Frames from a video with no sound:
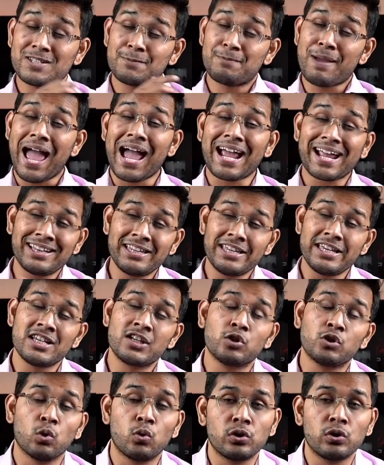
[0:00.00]
us back in the
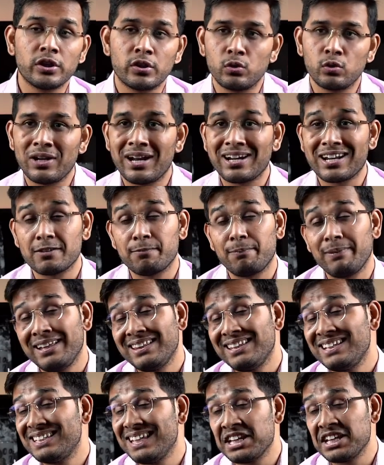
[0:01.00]
East Zone, you know, let us play
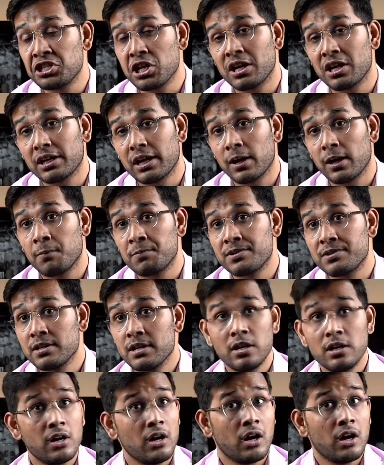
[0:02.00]
these Asian clubs.
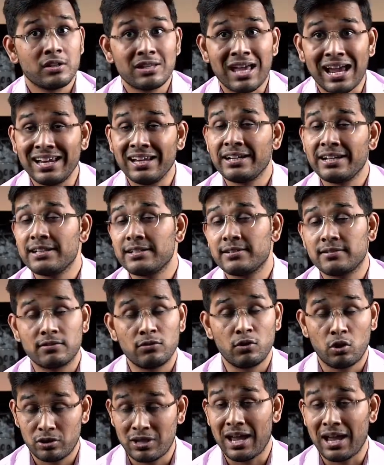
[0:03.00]
Thailand
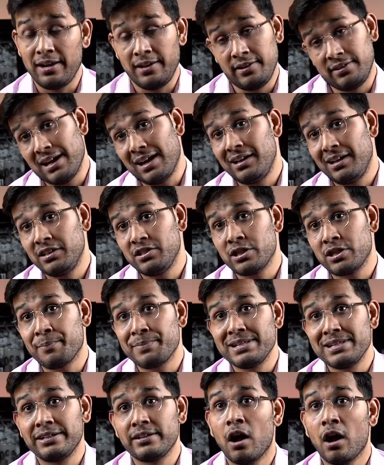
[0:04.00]
in the
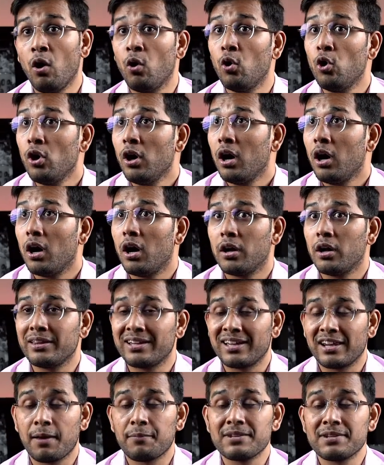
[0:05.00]
Champions League now.
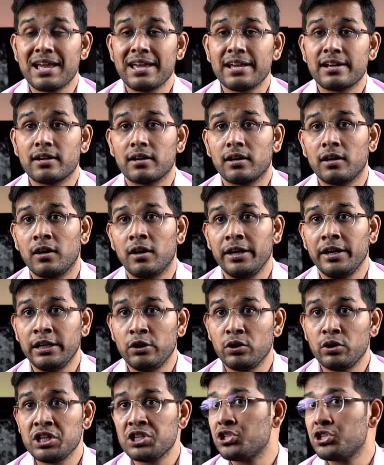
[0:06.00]
The clubs like
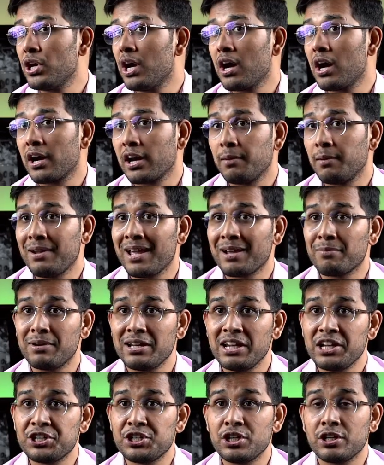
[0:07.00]
Indonesia, club like
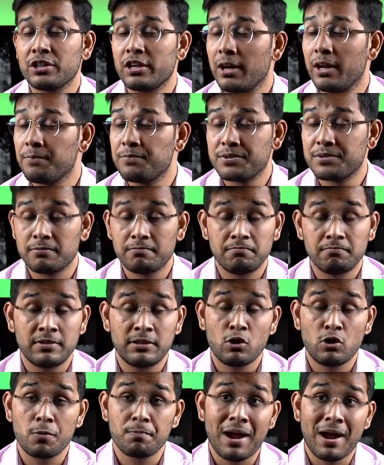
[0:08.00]
Malaysian clubs,
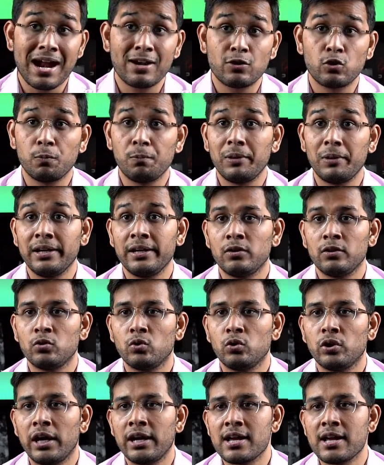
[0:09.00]
not bad to play, you
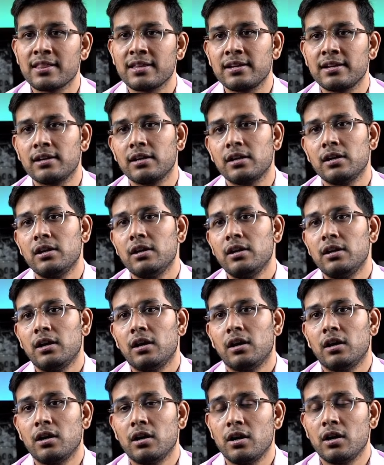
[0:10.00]
know, and I think
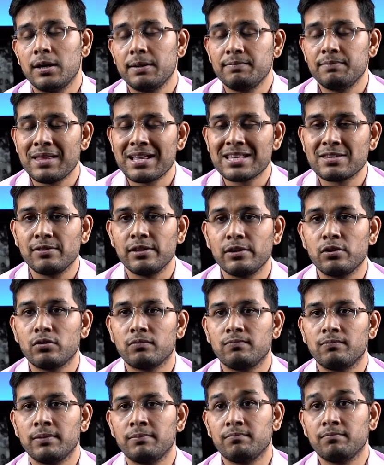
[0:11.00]
that's
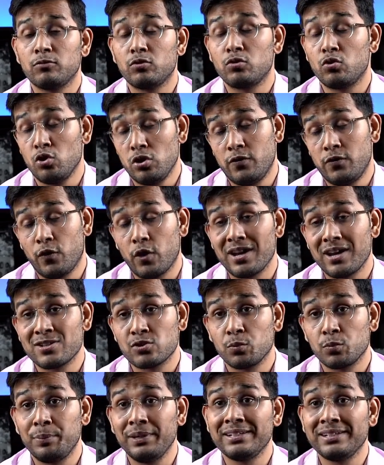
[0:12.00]
really good for us
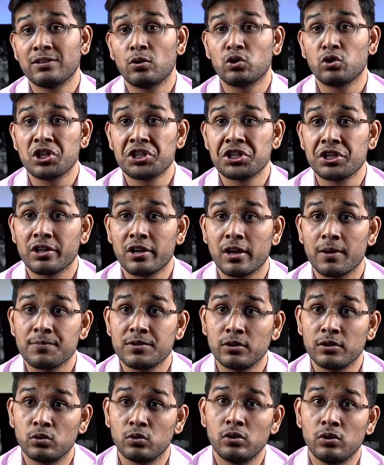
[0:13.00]
to play South Asian
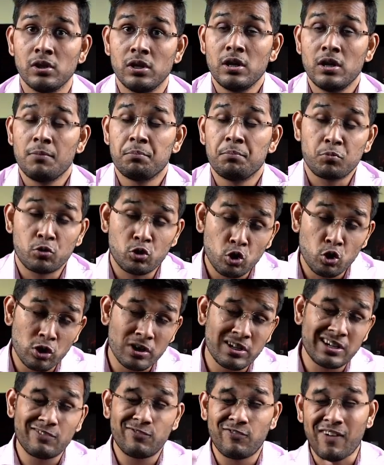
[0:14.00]
clubs, you know.
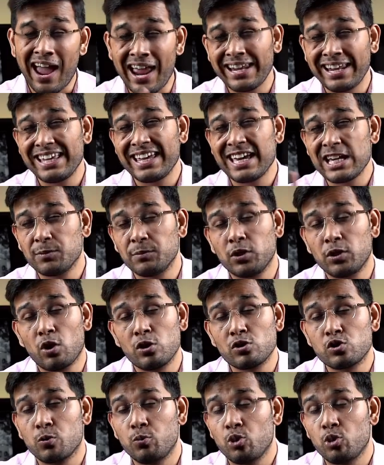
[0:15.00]
Good fan engagement
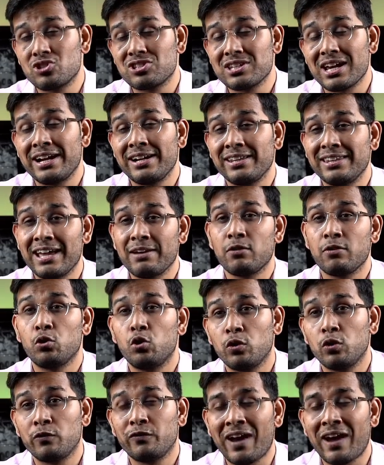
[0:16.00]
also both sides. They have a
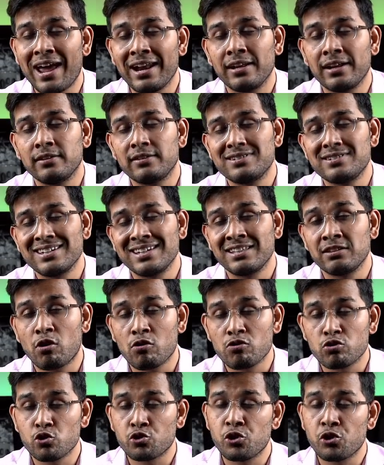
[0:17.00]
good fans
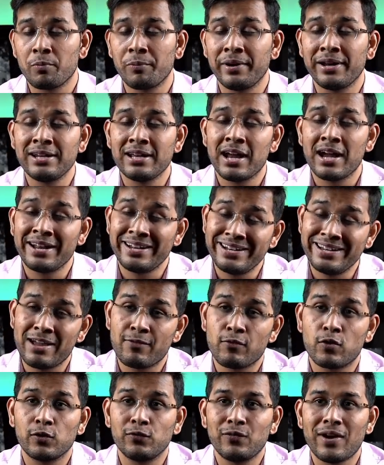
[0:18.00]
on social media. India
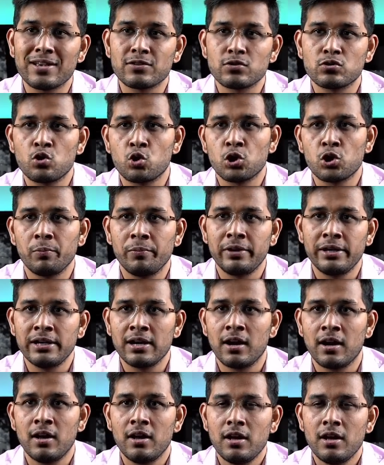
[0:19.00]
have good fans on social
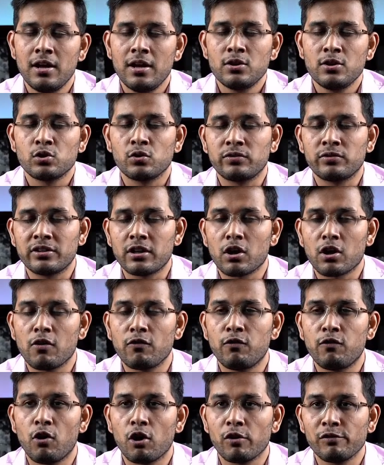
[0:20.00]
media. So tug
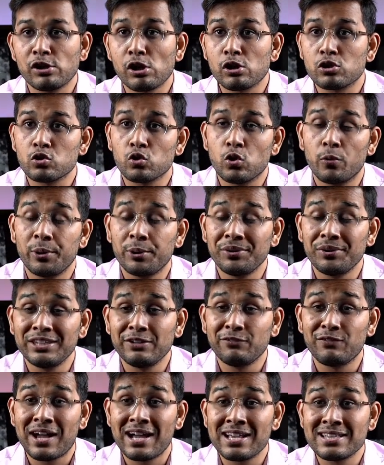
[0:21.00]
of war will also go between
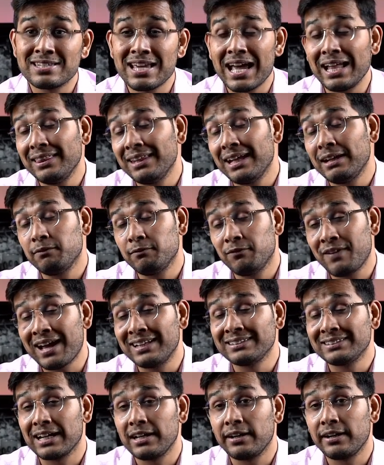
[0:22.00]
the fans. And then
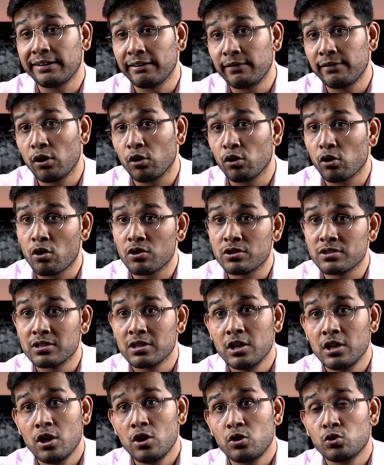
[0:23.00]
fans can travel across
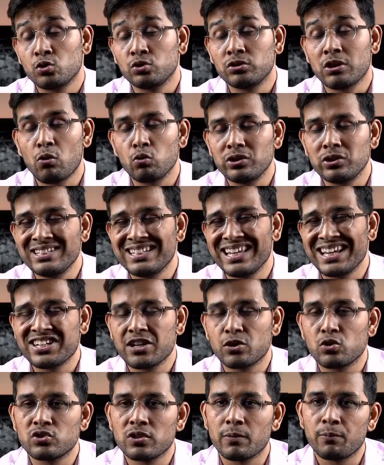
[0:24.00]
to Southeast
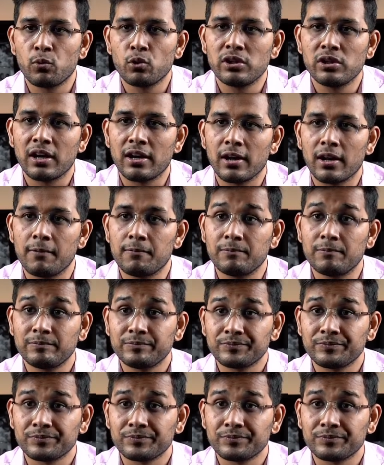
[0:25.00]
Asia to support their club.